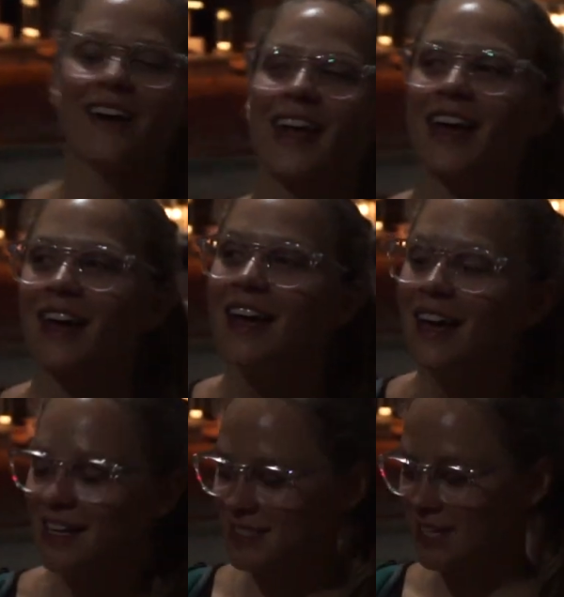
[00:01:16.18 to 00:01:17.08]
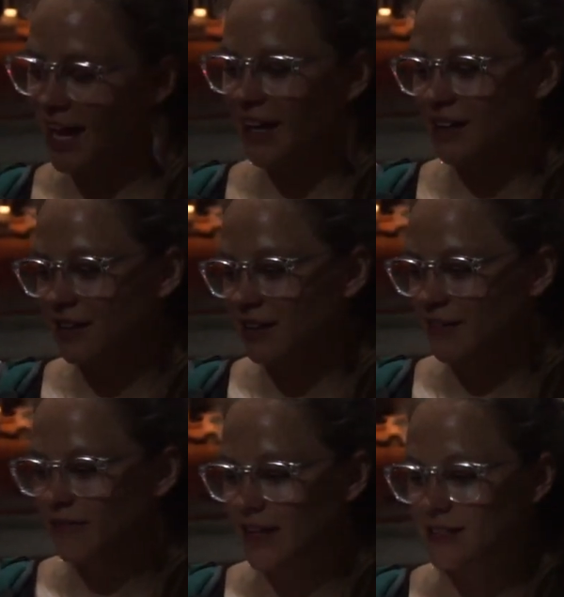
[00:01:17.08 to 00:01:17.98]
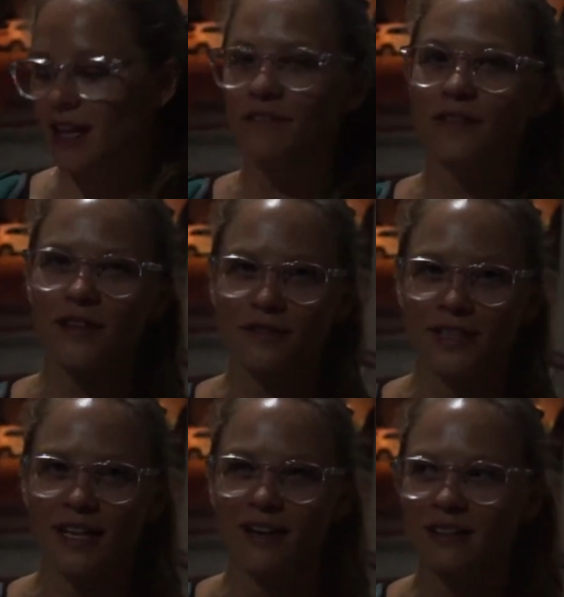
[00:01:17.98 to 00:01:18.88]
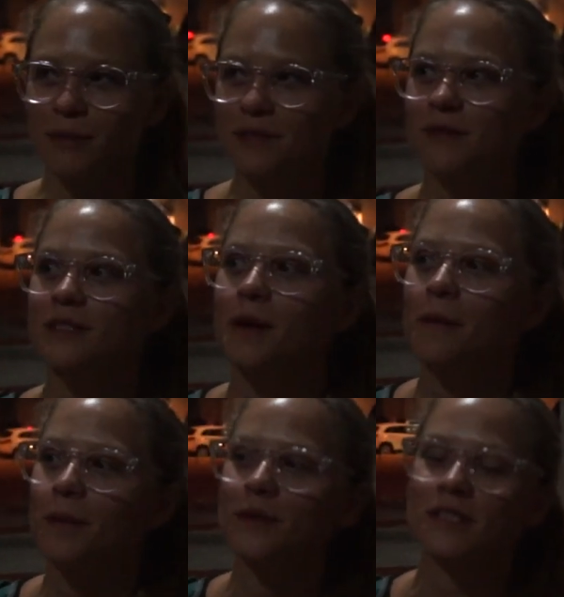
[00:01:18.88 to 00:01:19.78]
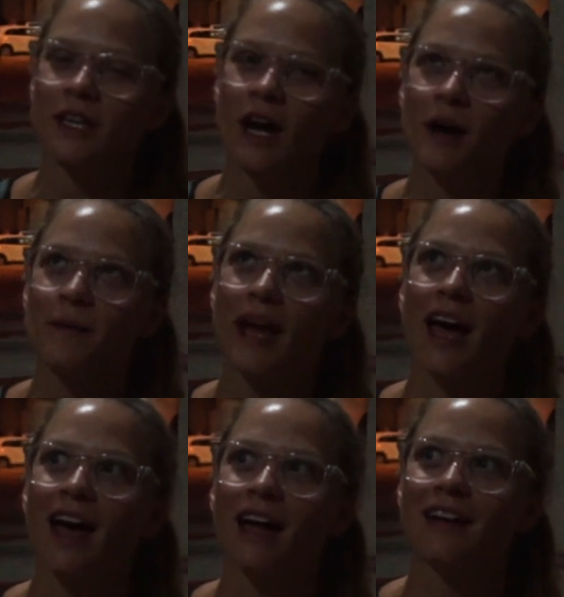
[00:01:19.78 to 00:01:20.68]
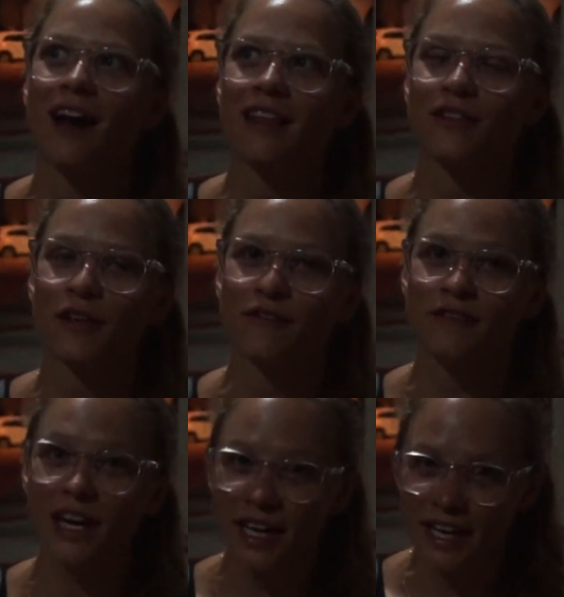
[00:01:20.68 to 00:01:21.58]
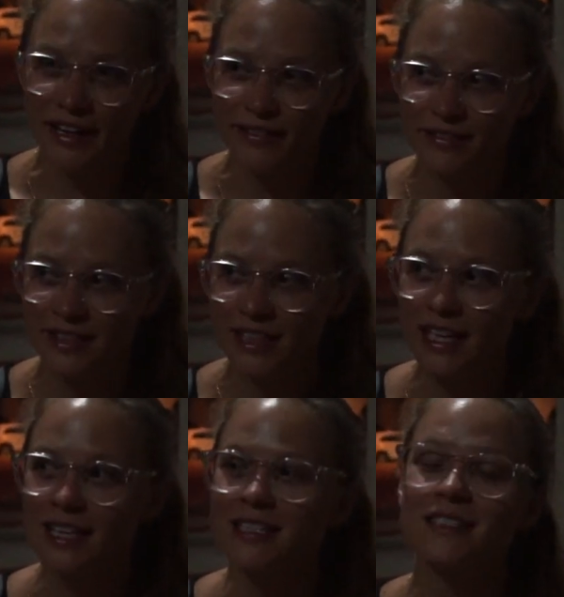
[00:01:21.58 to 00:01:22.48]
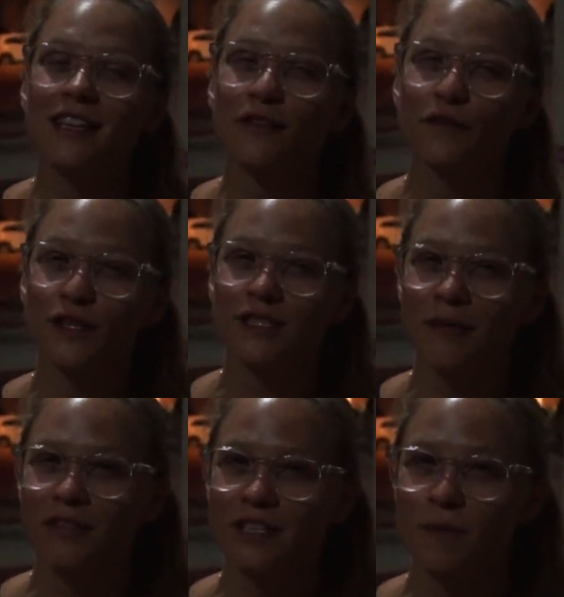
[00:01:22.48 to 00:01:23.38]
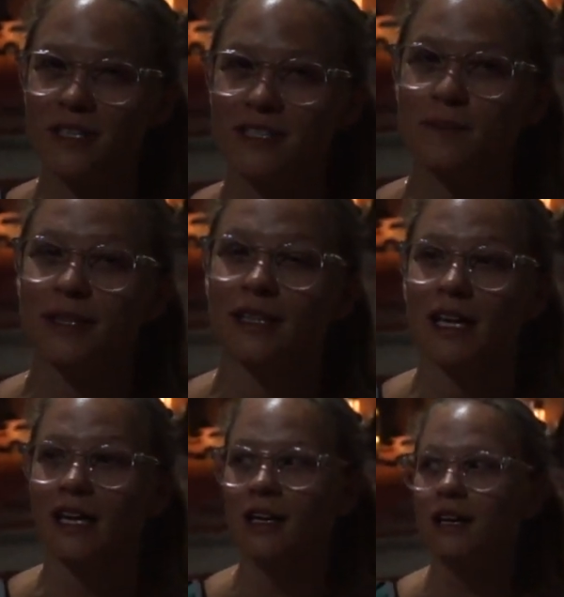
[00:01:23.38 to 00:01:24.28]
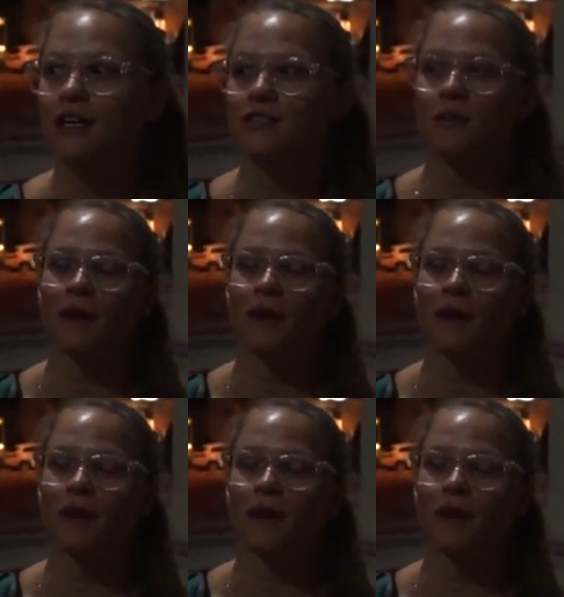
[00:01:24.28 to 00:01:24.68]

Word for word: Okay, it's 9, it's 9.53 now. The bus was supposed to come at 9.35. This is like the first time Flixbus has been late, so